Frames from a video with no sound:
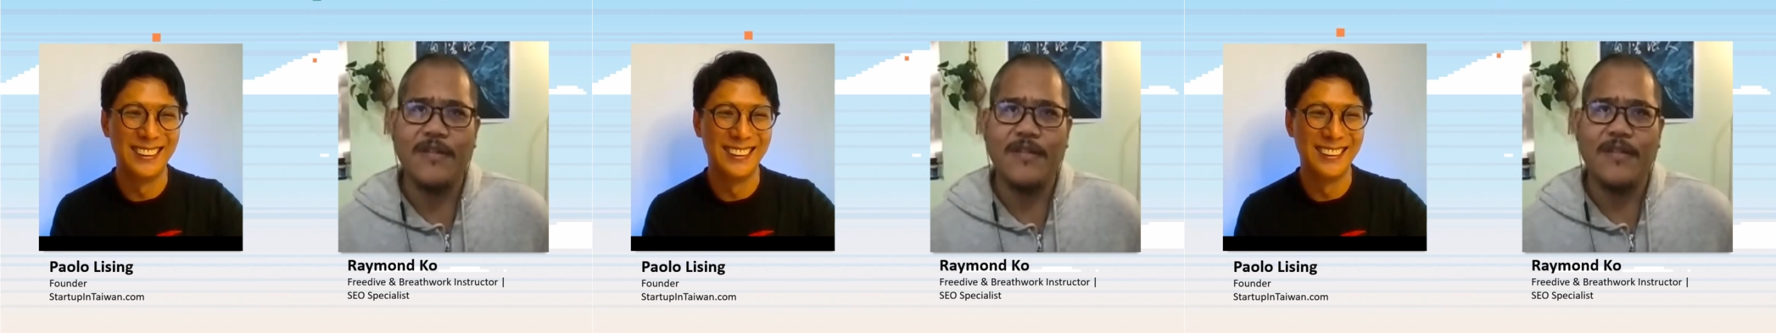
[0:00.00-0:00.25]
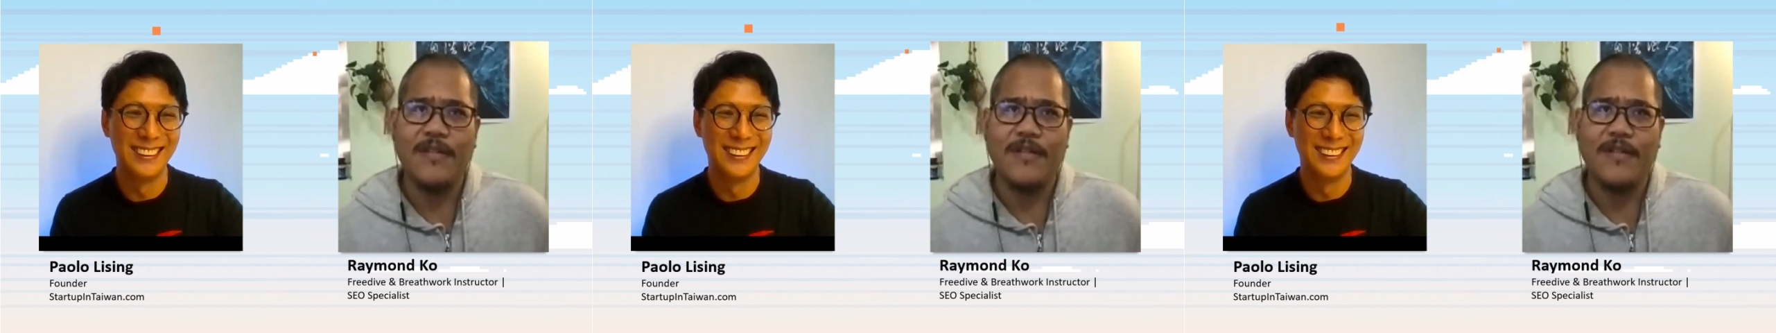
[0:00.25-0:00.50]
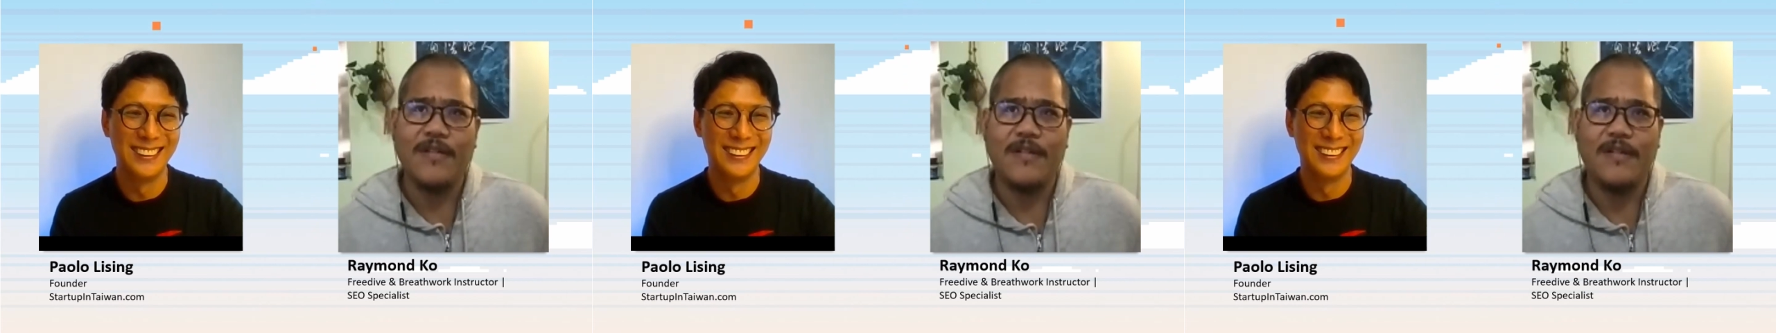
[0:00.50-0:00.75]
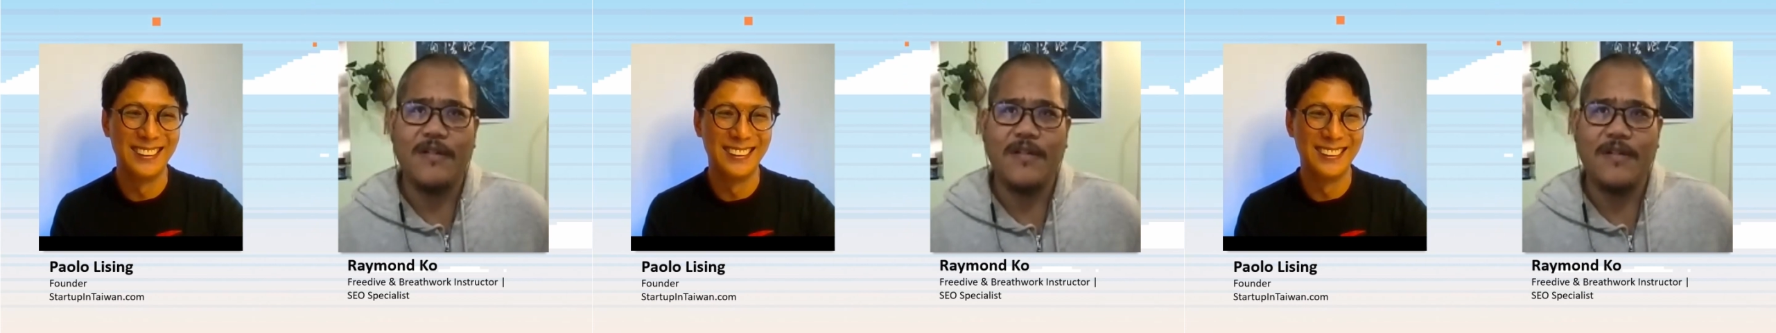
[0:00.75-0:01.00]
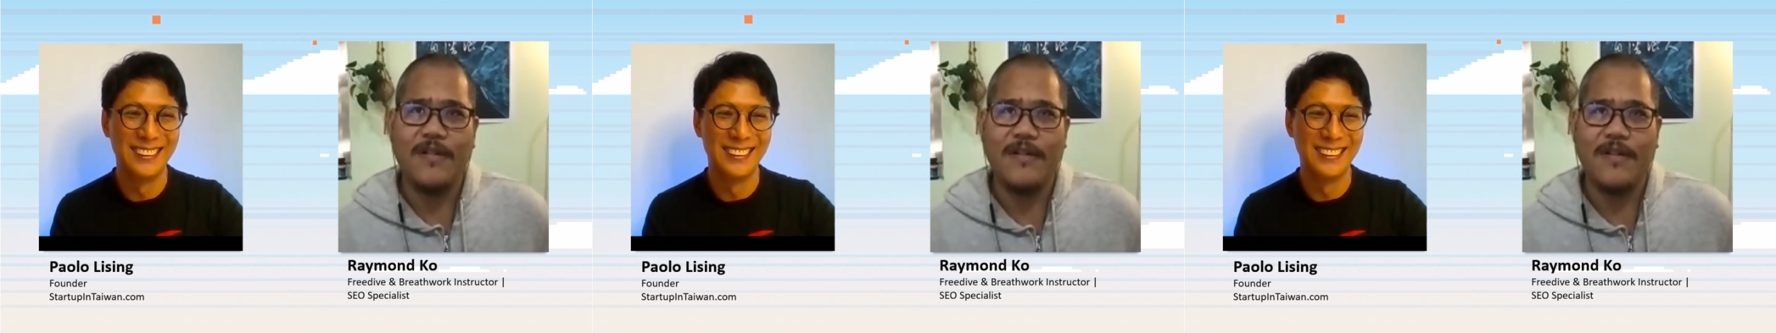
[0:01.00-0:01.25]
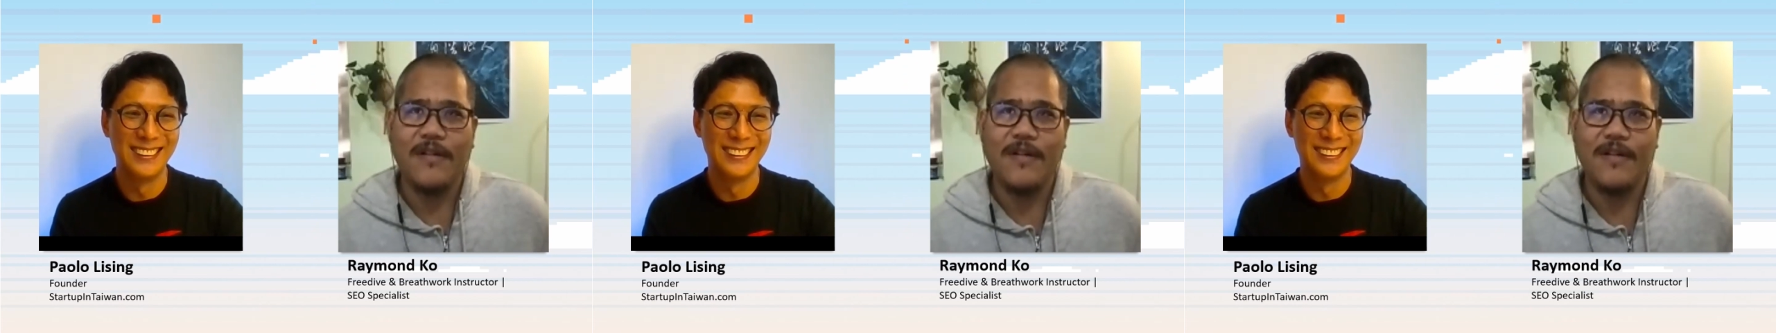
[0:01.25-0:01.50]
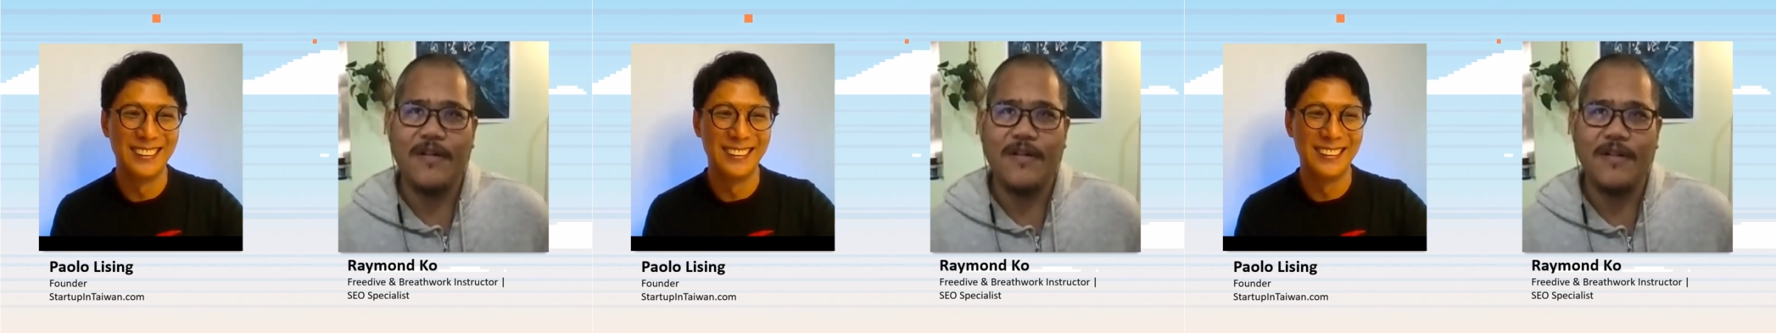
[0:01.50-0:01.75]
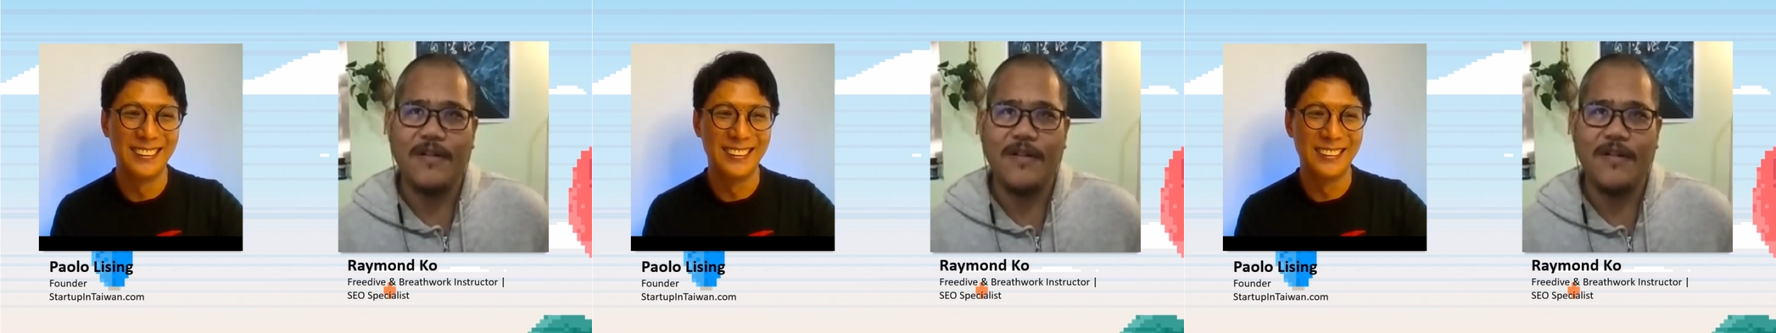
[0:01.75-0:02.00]

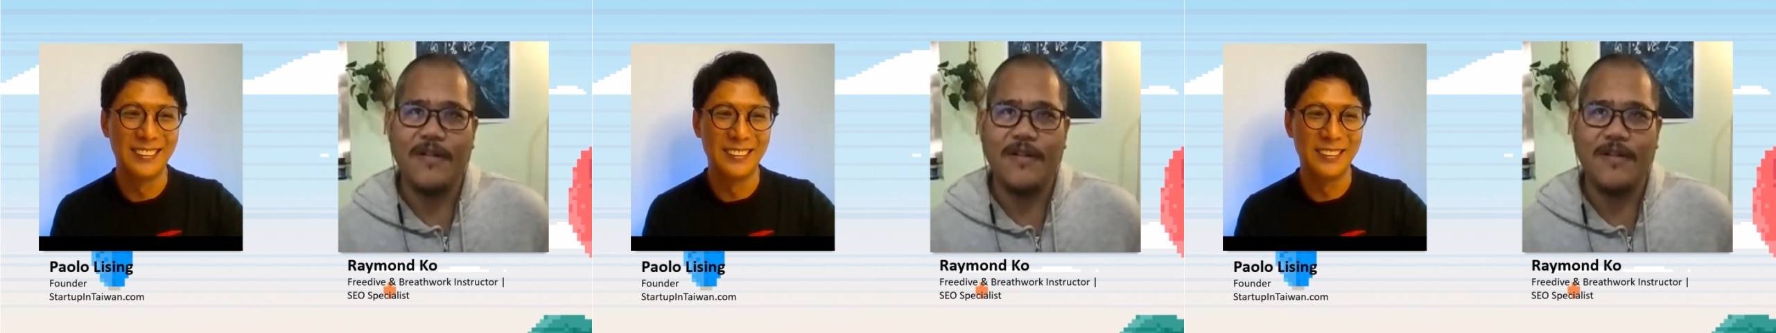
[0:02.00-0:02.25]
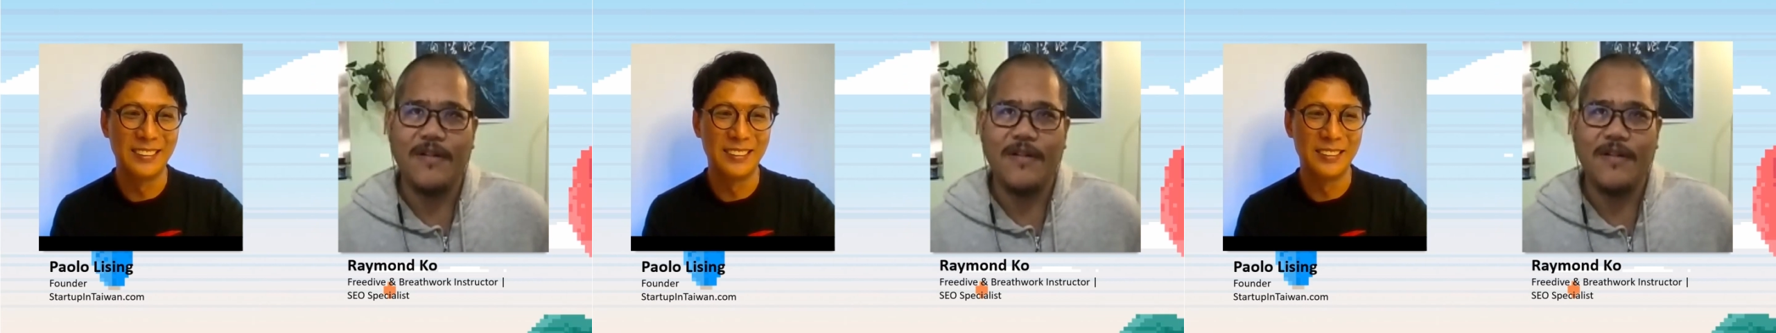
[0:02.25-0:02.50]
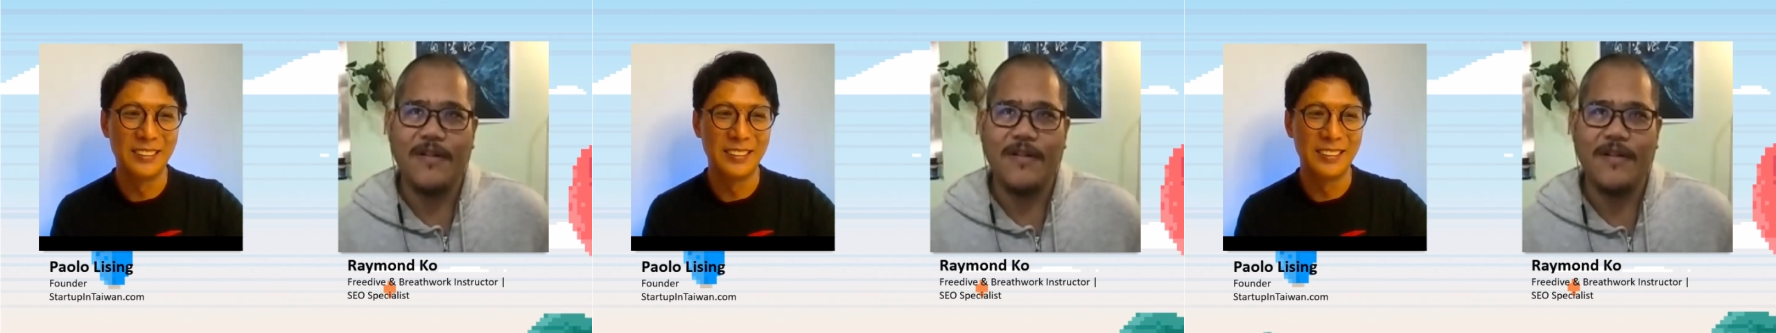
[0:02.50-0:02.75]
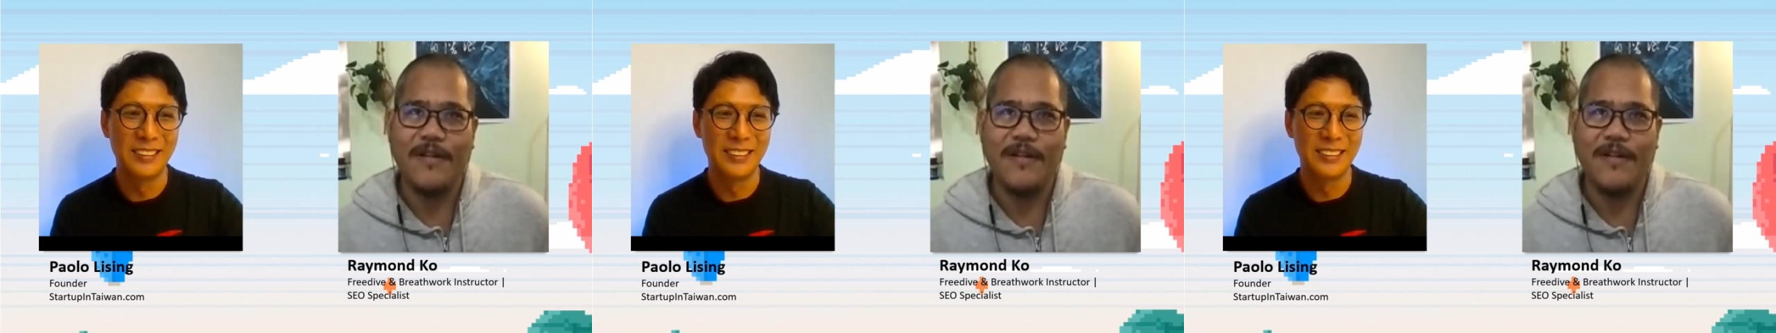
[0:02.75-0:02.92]
Nobody speaks.